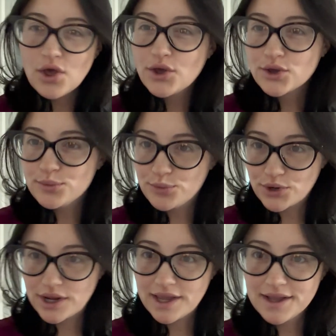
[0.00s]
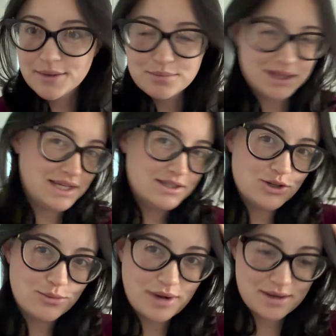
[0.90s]
Good morning. Please
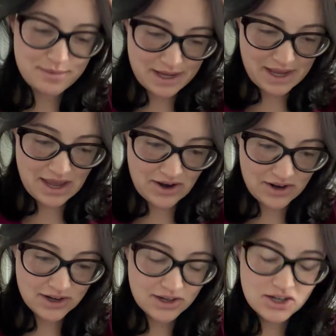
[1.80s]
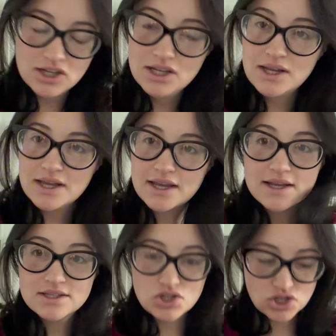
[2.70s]
don't mind my hair.
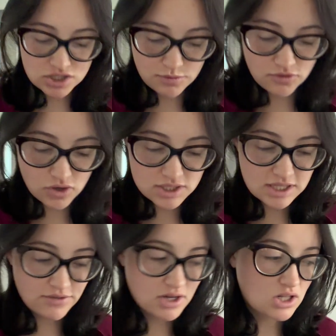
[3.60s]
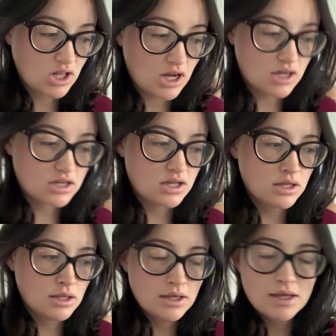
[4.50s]
It's just before 7 o'clock.
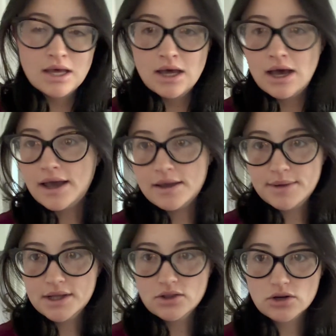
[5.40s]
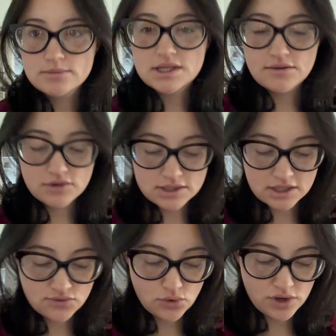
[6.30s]
I had my alarm set for
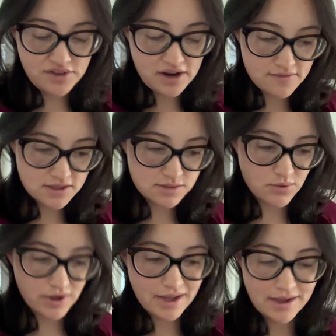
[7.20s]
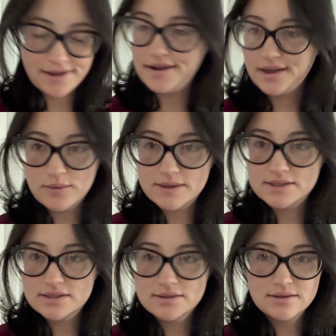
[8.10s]
6:45 this morning, and I
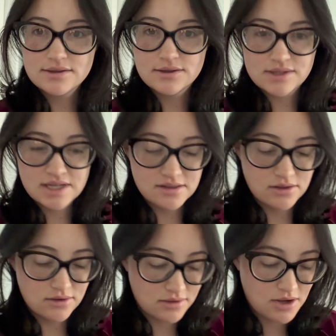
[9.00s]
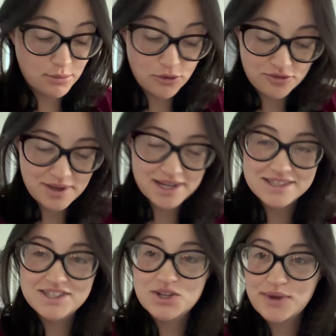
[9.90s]
always, take a couple of
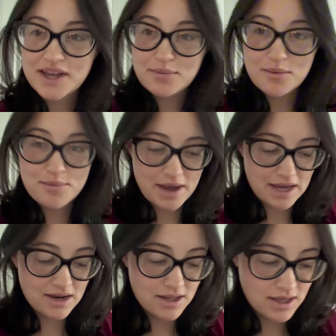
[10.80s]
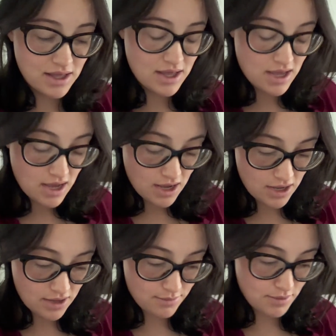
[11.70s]
minutes to wake up in bed.
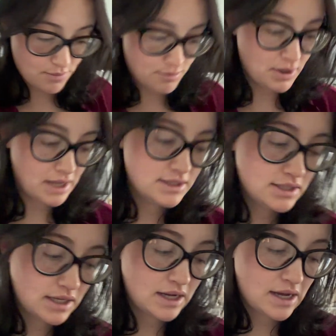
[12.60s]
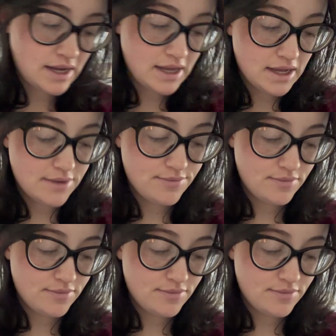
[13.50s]
But I